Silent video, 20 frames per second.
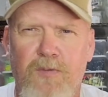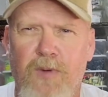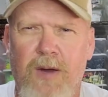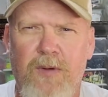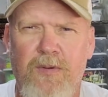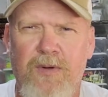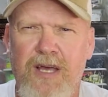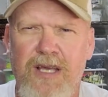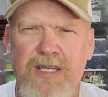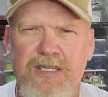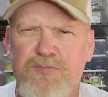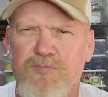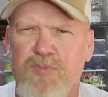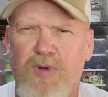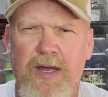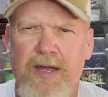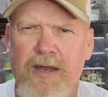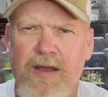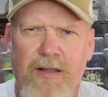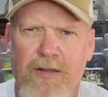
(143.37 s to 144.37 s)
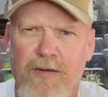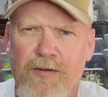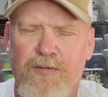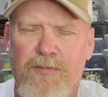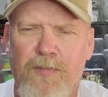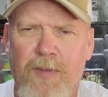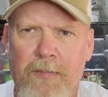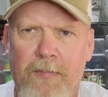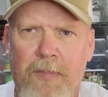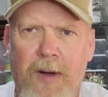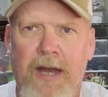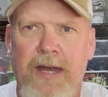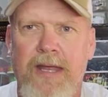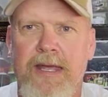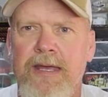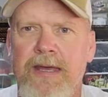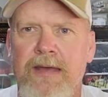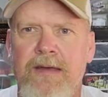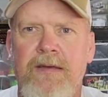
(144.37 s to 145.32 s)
Why would I spray it all over my body?